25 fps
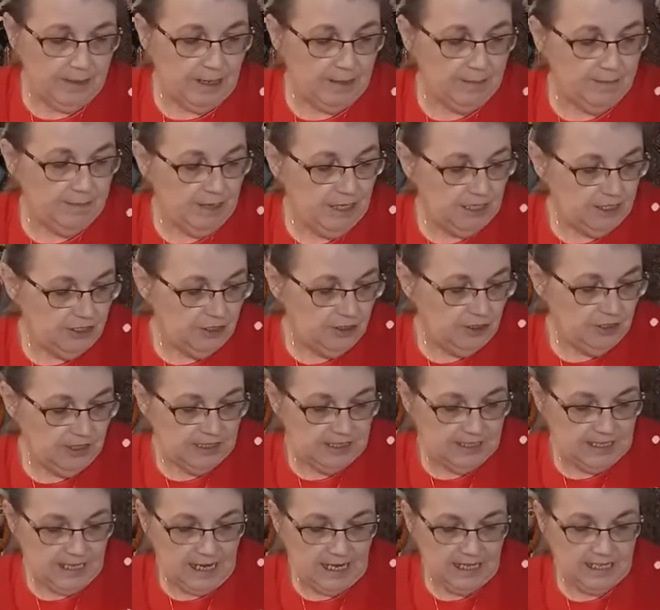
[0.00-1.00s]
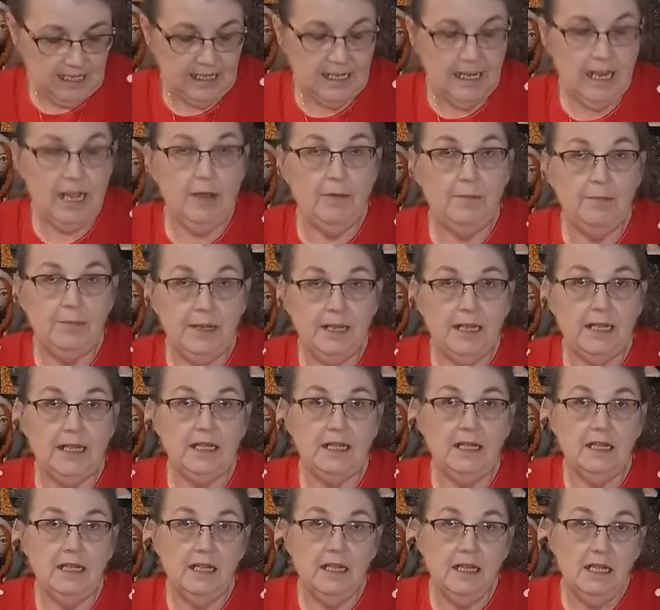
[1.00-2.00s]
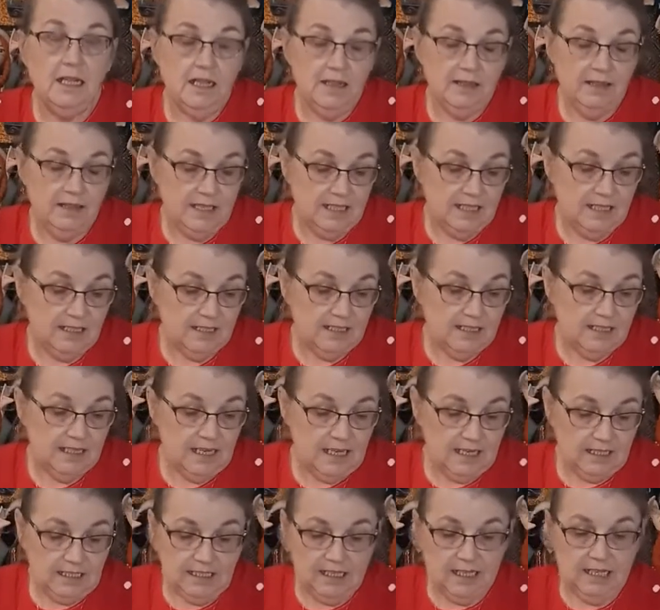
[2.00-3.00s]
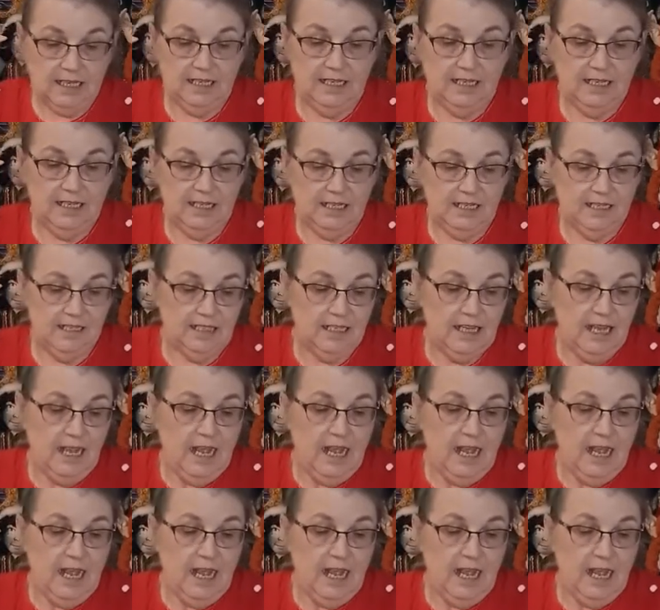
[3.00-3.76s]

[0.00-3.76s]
I measured exactly how big this neckline is,